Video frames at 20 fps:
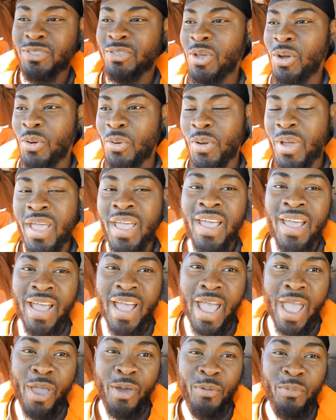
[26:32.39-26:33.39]
So
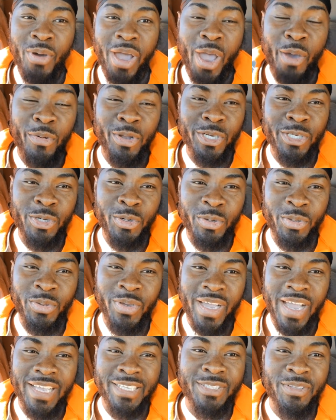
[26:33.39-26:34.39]
I I will show you guys